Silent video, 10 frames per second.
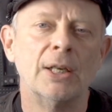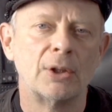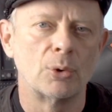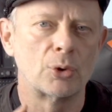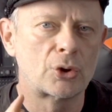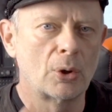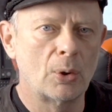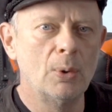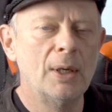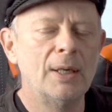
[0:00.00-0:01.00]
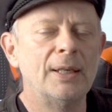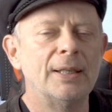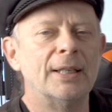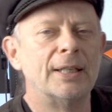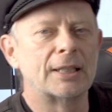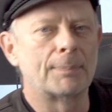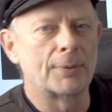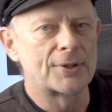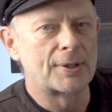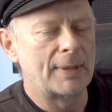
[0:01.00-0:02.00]
to show the
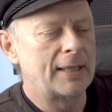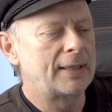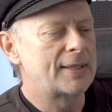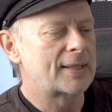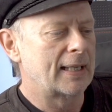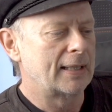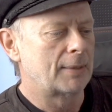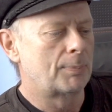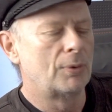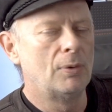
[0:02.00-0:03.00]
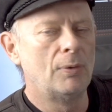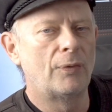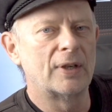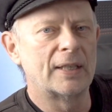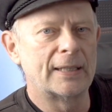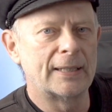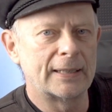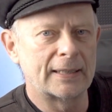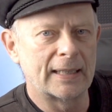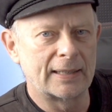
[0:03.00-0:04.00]
possibilities and the proof
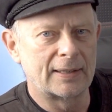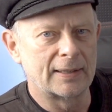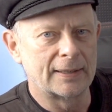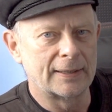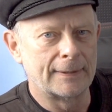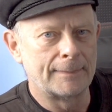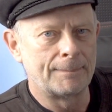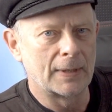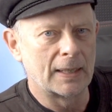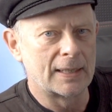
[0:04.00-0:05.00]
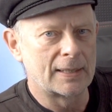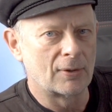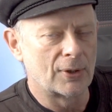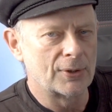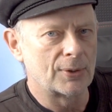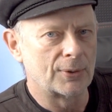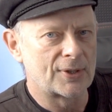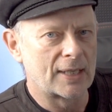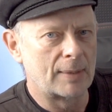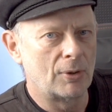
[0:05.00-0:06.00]
that it runs on the
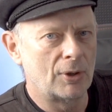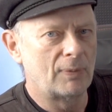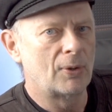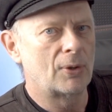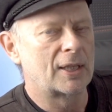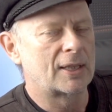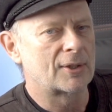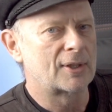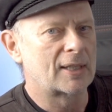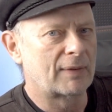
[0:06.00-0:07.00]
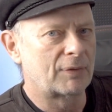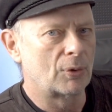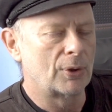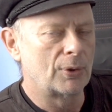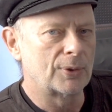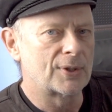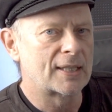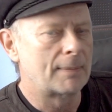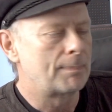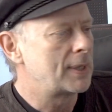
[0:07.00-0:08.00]
same network. It doesn't have to run on the
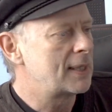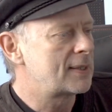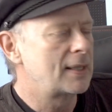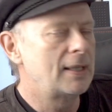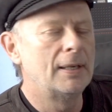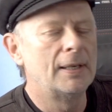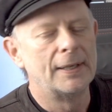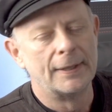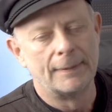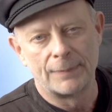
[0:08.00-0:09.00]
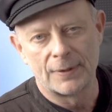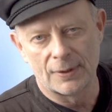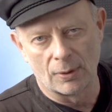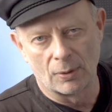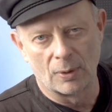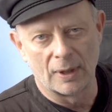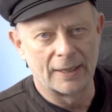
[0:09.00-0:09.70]
same PC. So